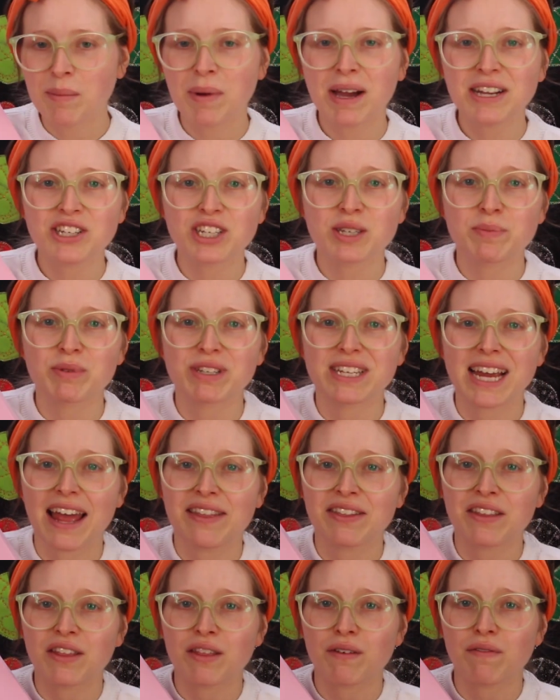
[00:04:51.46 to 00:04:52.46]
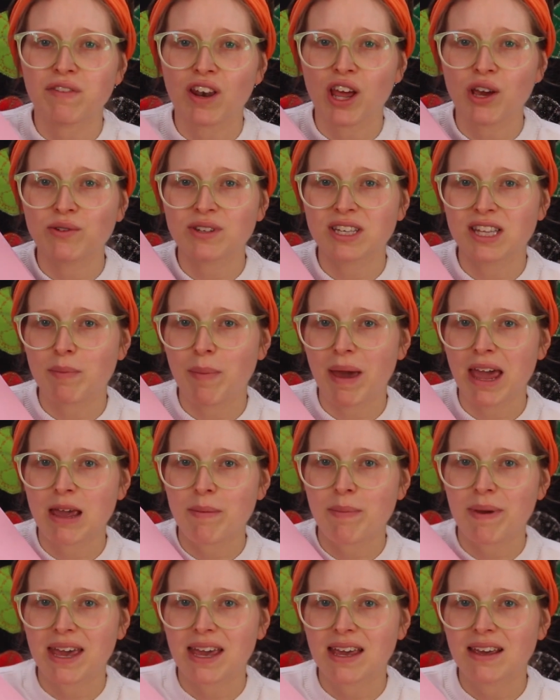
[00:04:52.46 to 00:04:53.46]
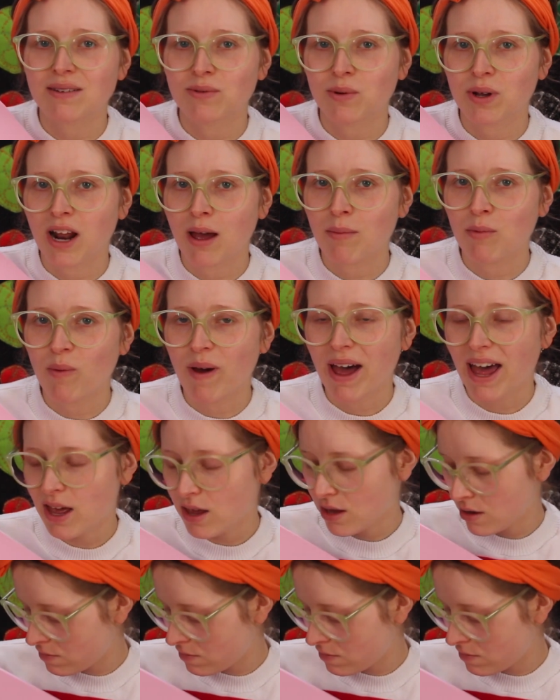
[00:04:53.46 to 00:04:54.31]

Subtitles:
I might just pretend that the float's the baby when I'm away.